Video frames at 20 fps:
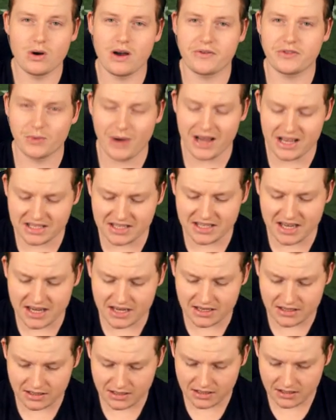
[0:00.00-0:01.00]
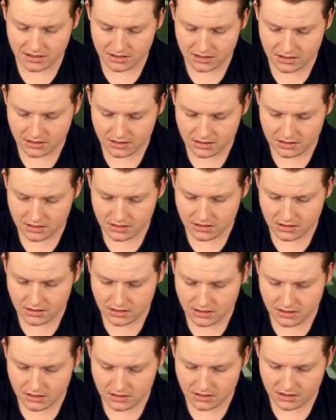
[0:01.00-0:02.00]
We'll have to wait and see.
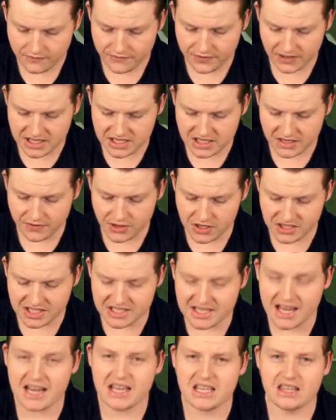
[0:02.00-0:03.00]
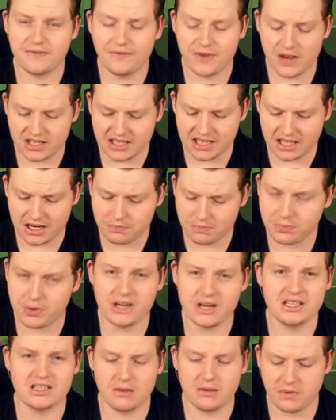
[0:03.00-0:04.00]
Felice Kifusi taking the first hit up.
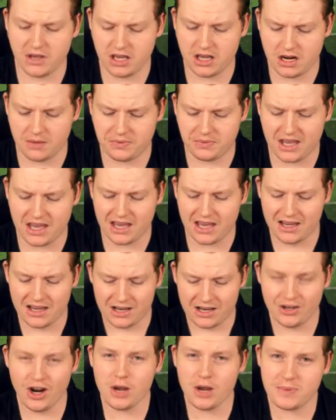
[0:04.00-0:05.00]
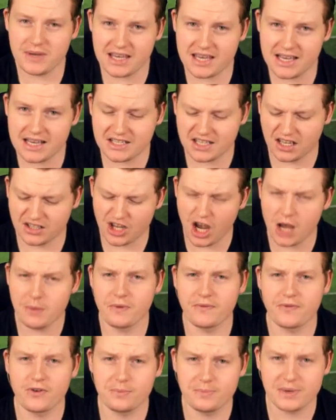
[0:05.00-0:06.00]
Pretty simple hit up there. No big hits. I was
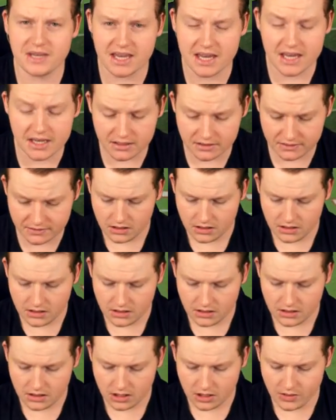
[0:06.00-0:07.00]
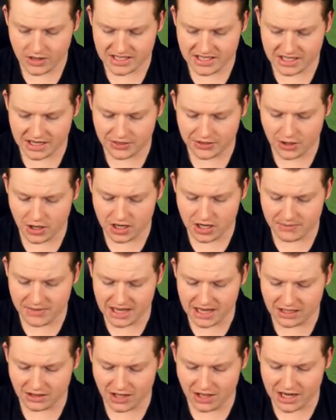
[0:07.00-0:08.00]
hoping for a big hit. Queensland 30
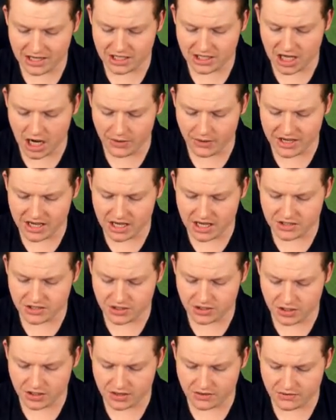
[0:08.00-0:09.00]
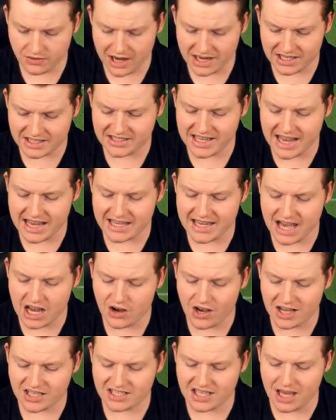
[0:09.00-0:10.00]
metre line going to the right of Stan
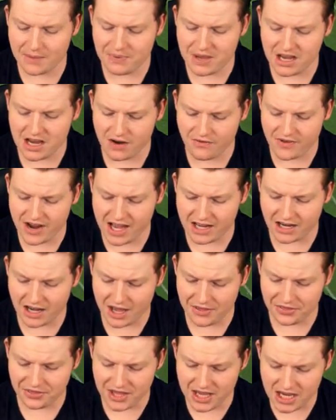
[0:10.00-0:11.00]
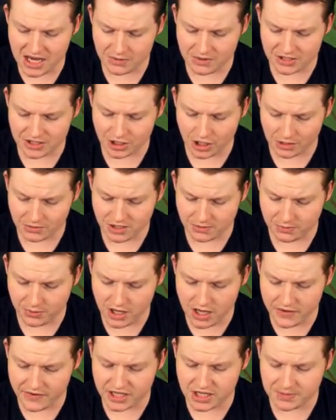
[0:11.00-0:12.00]
Gagai, stepping around. I think it was Tom
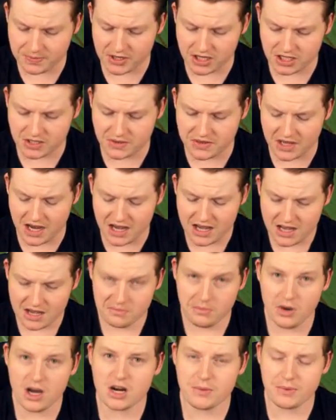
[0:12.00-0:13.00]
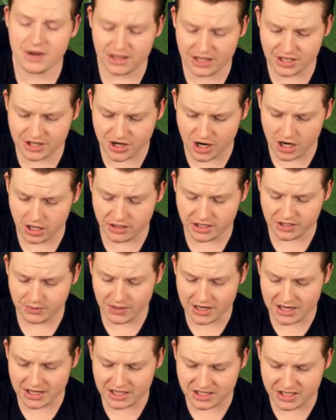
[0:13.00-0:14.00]
Djibojevic, to be honest with you. Might have been Latrell, was
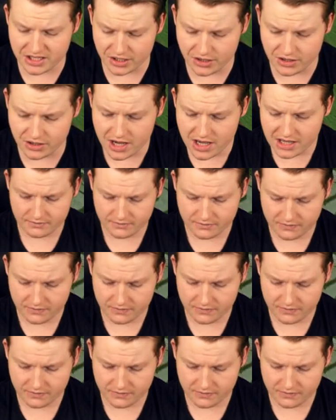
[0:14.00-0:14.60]
one of the two.